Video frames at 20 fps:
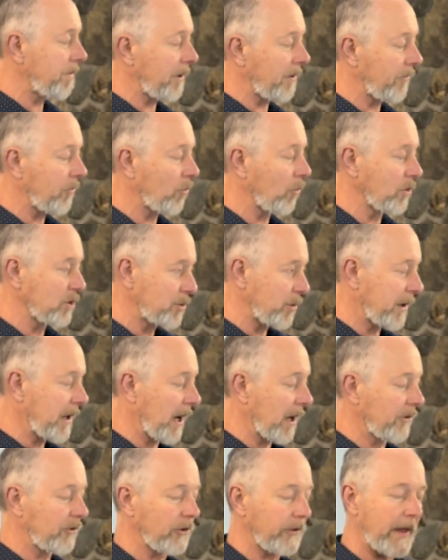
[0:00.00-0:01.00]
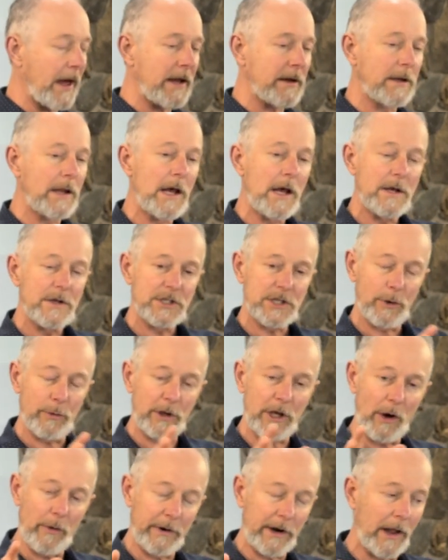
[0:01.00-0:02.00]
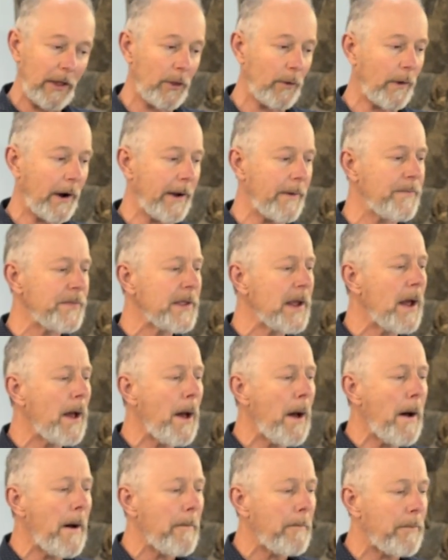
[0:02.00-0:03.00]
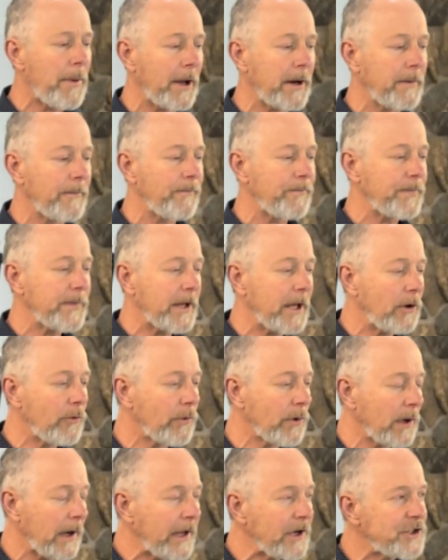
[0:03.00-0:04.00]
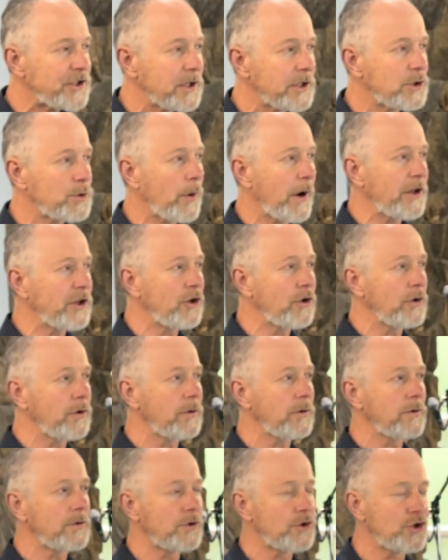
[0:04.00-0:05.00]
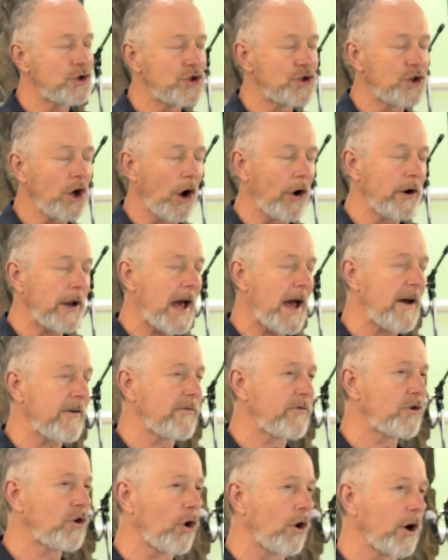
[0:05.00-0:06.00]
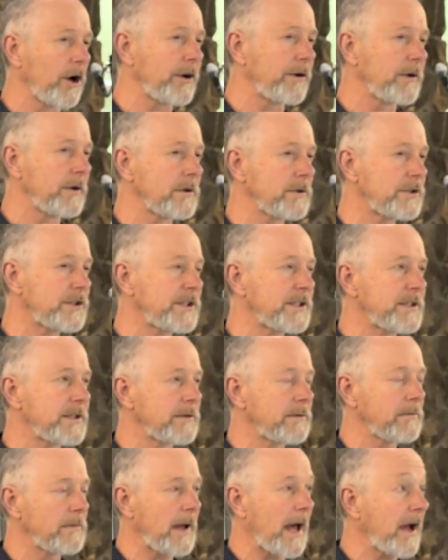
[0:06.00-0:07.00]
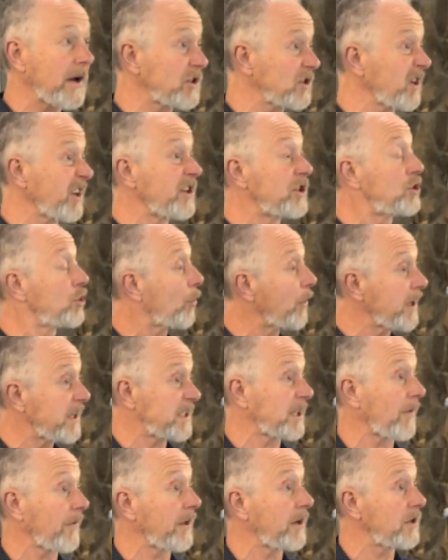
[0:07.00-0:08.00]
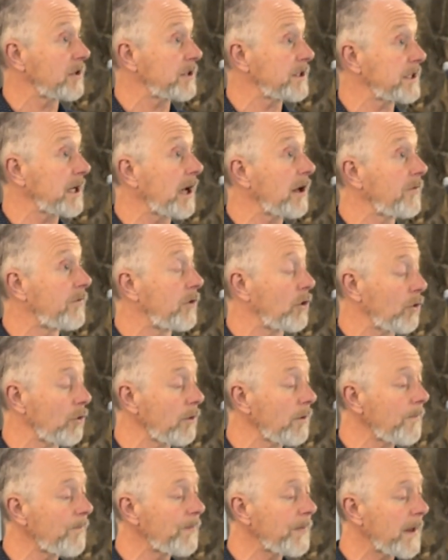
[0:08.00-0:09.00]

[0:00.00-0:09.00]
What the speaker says: but of course we can't do that, so we go another way. But in religions where you don't have God actually doing something to save you,